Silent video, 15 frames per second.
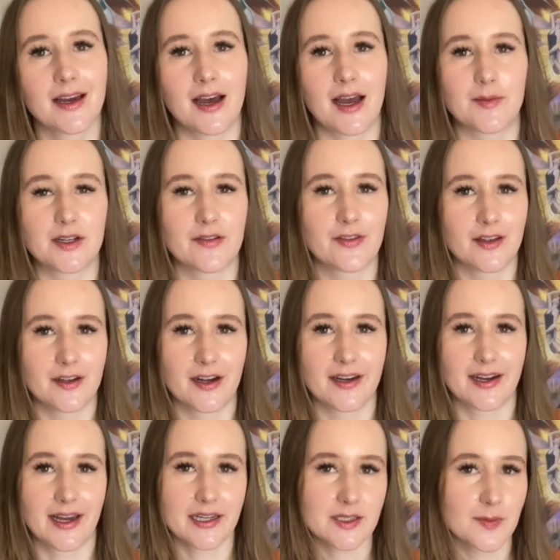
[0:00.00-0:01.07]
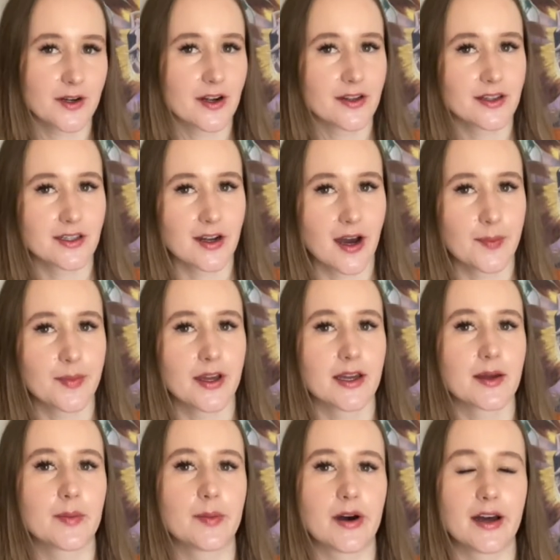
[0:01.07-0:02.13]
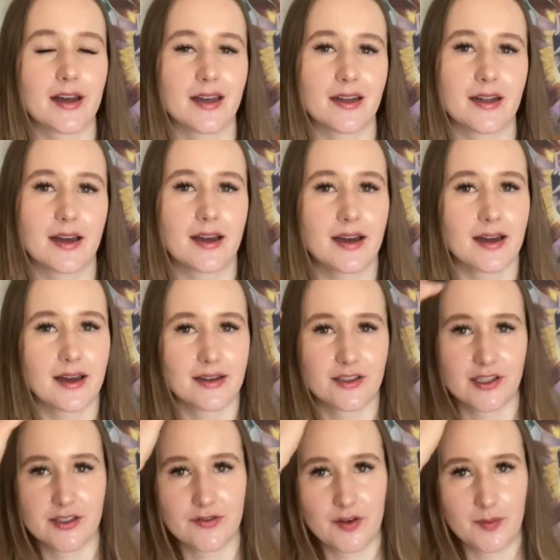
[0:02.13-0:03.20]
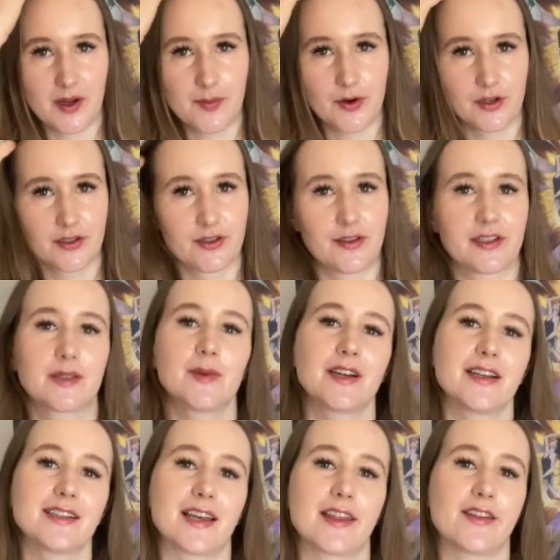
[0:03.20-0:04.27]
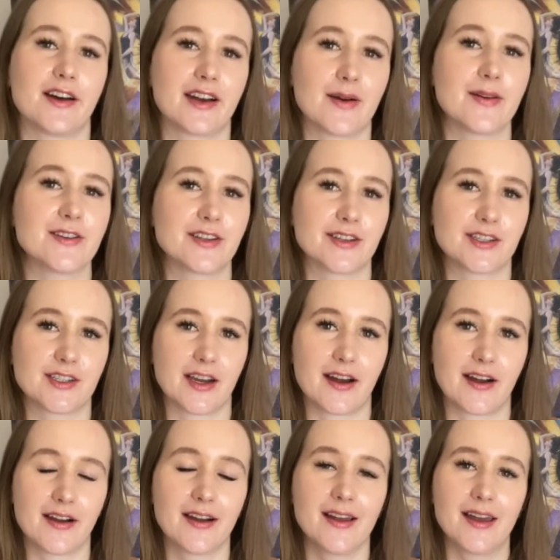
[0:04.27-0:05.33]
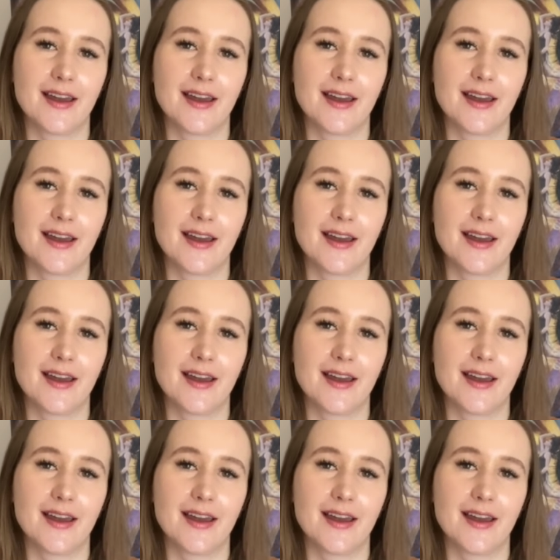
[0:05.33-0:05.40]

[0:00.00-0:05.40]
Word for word: I'm definitely not an expert on the topic, but just from my personal experience, I thought I would just share,